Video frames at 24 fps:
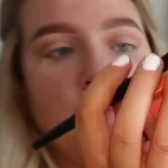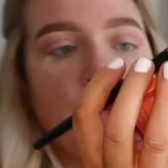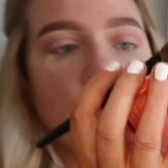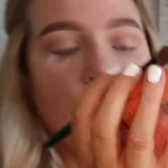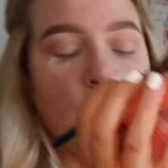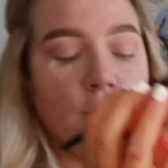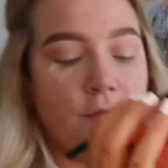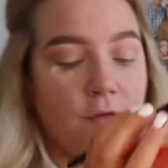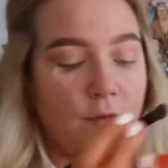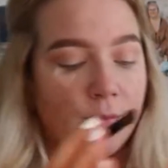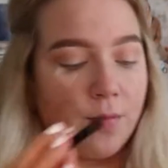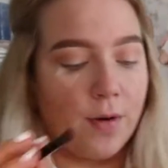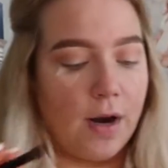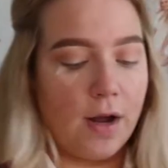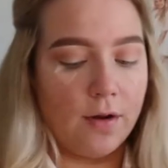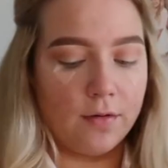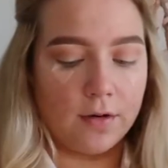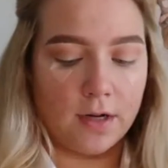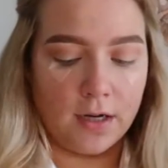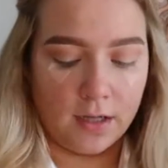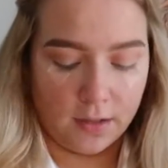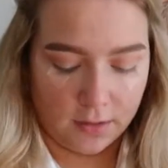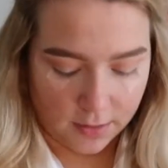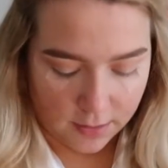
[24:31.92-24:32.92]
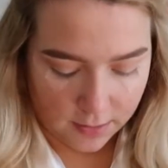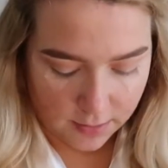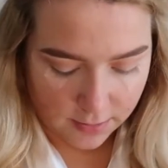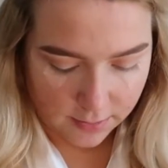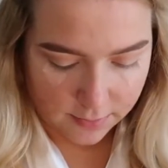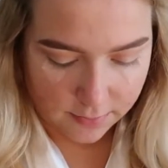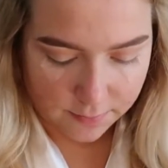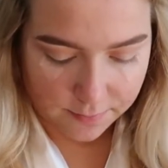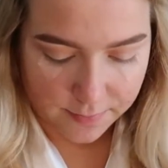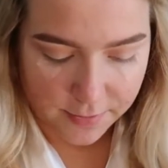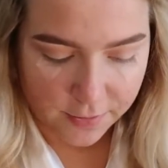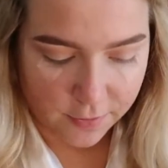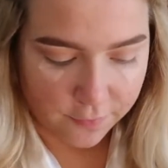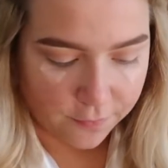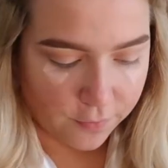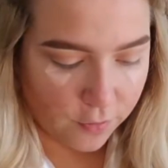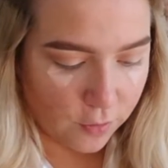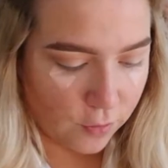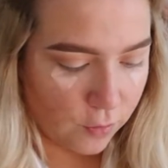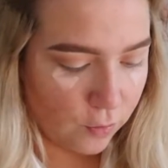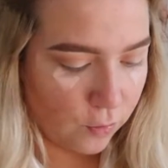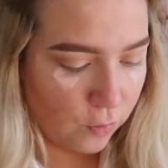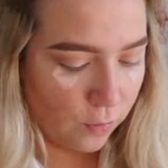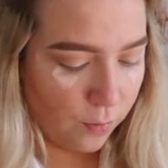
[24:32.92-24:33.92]
a beautiful brown color, beautiful
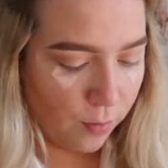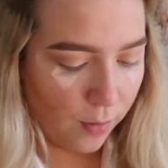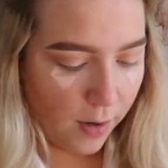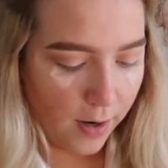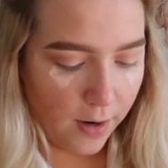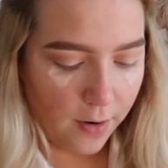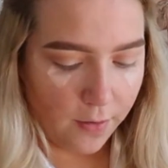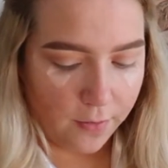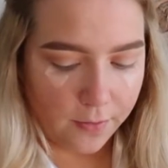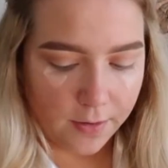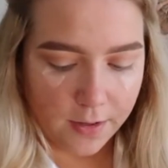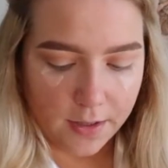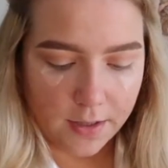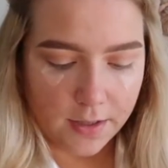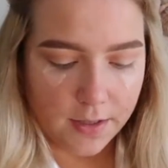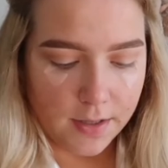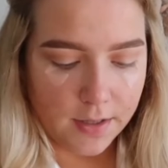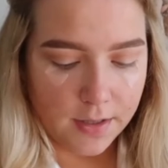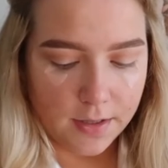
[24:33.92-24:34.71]
cool brown.